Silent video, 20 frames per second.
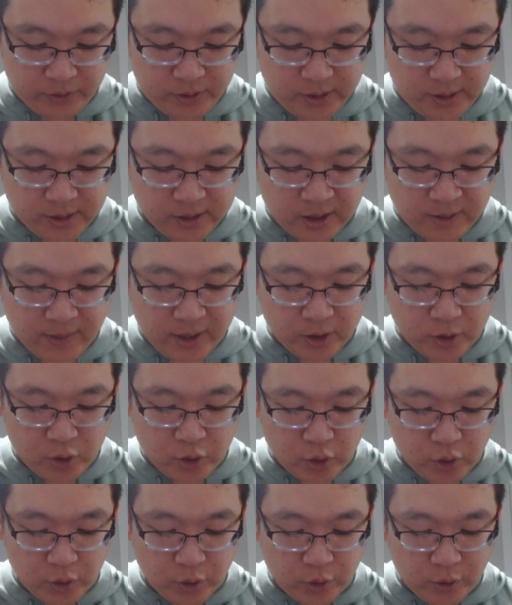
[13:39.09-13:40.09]
These are my
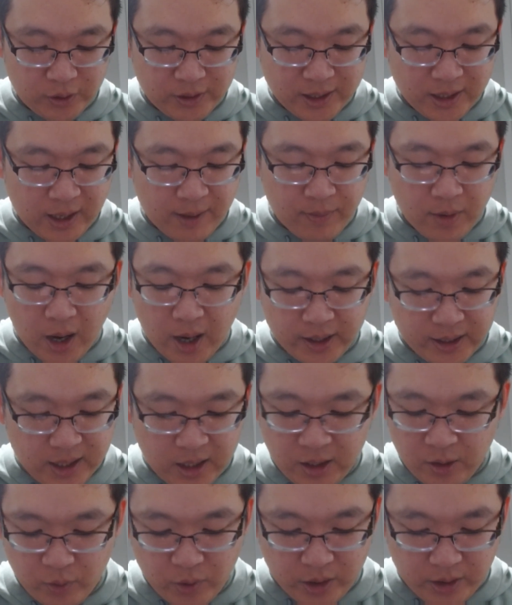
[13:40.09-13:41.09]
2 that I'm not
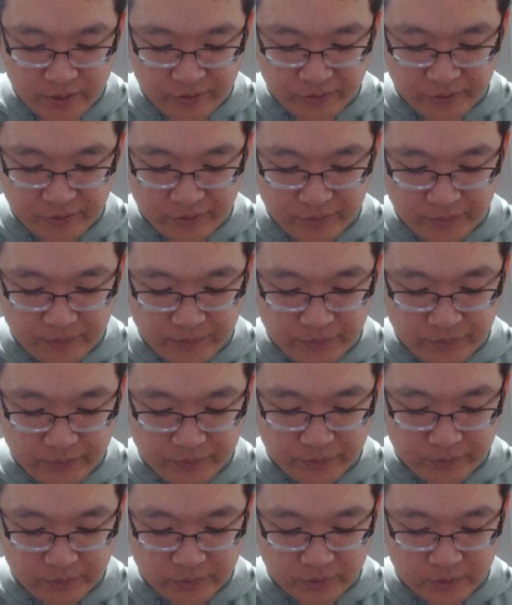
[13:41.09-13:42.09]
getting rid
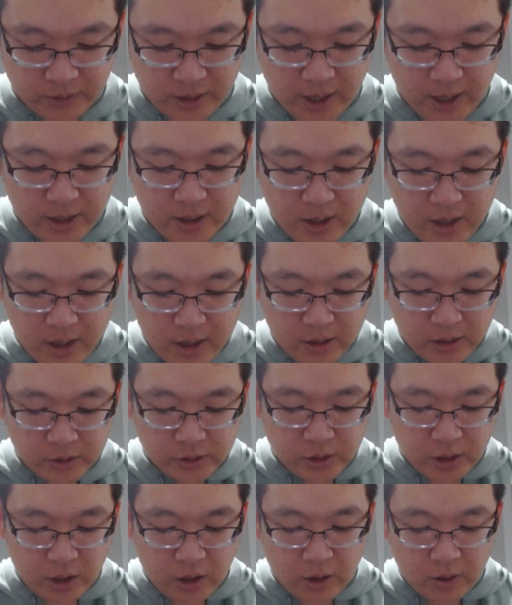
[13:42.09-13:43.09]
of. Okay.
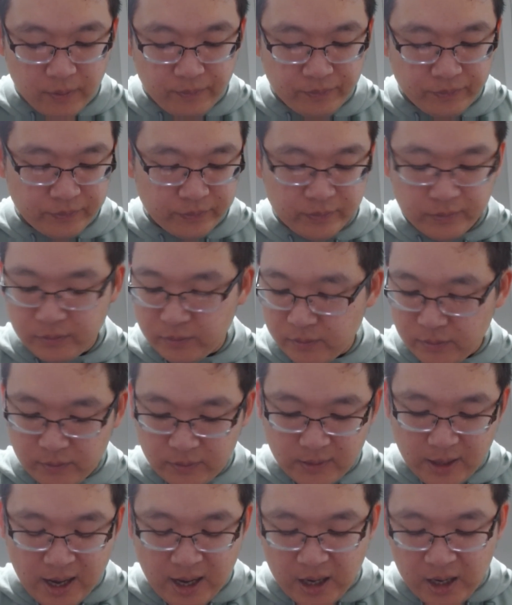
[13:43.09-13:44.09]
So
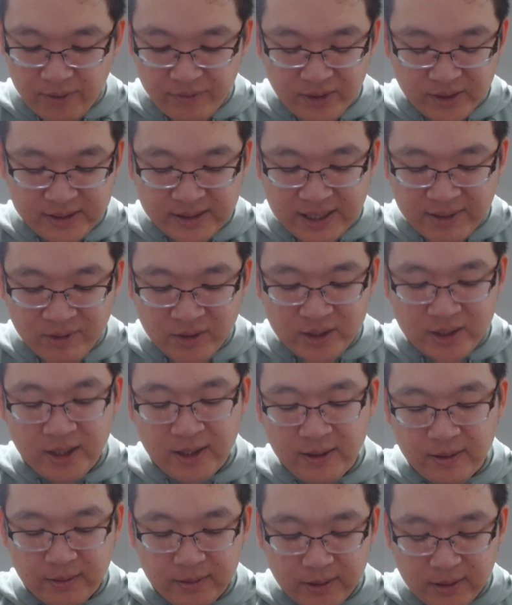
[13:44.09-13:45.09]
of the
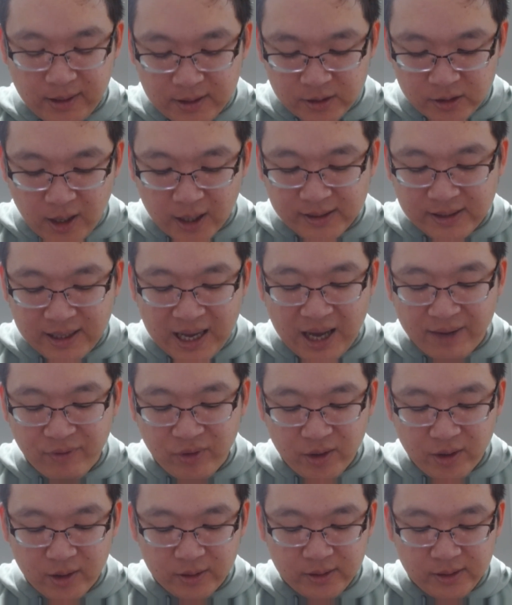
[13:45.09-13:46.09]
17 stocks I
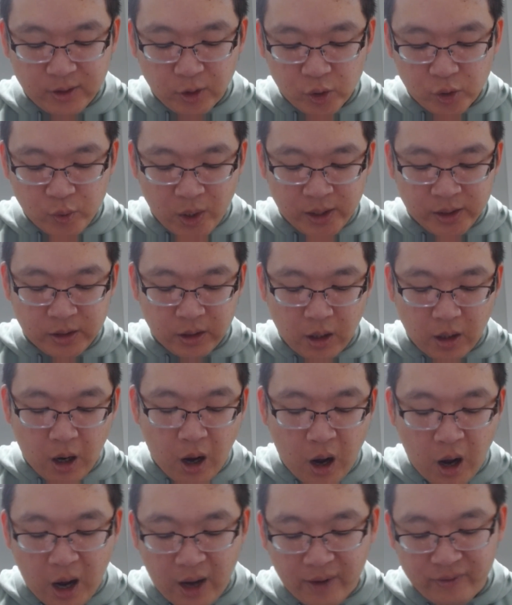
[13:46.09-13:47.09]
have here, those ones are
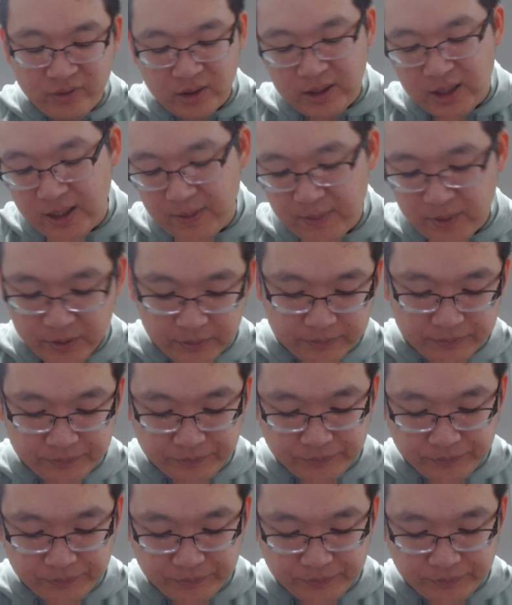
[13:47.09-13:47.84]
off the table.